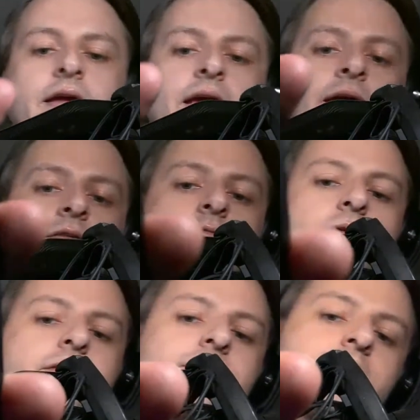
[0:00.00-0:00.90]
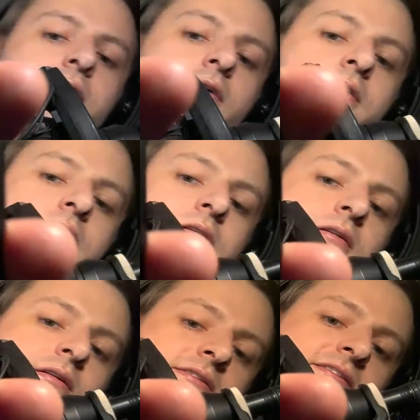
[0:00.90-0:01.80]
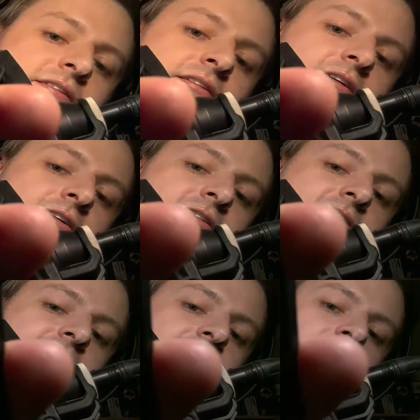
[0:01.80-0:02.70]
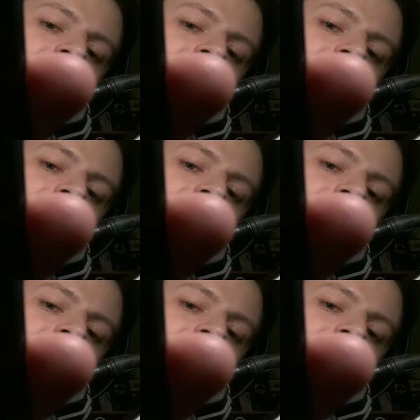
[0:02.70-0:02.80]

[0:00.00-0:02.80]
And right there, it's a little hard to tell,